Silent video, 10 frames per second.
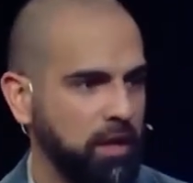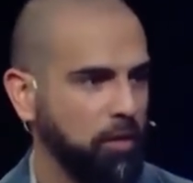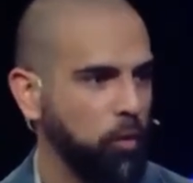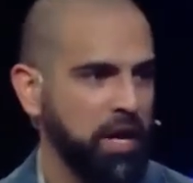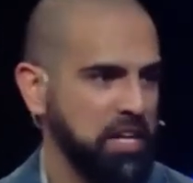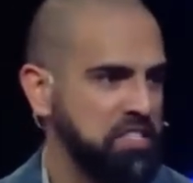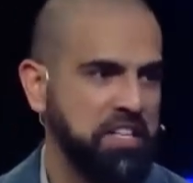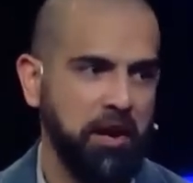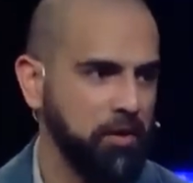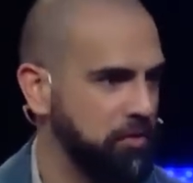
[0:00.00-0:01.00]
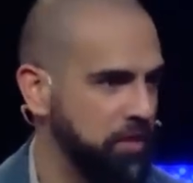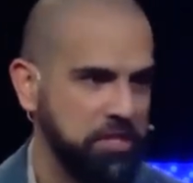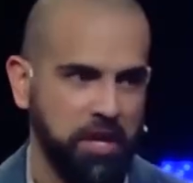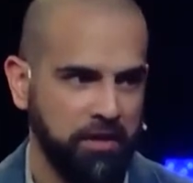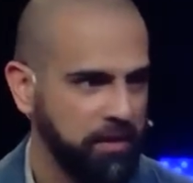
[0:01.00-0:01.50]
not scared of
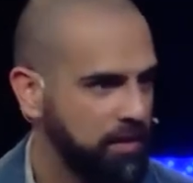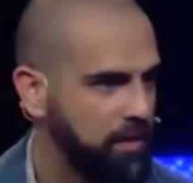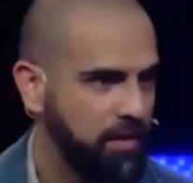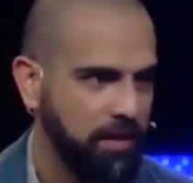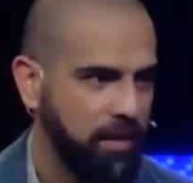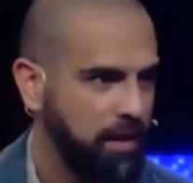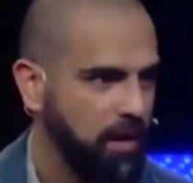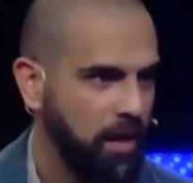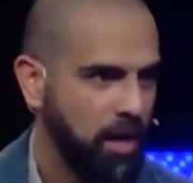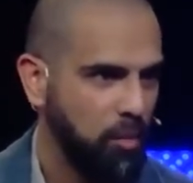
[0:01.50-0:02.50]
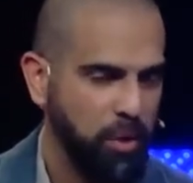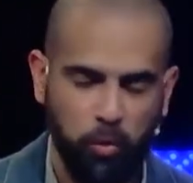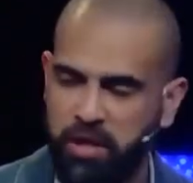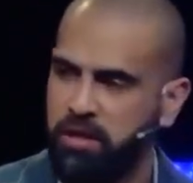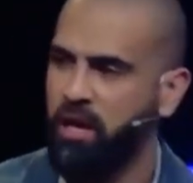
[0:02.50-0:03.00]
each other, but
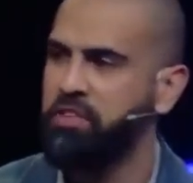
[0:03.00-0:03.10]
we love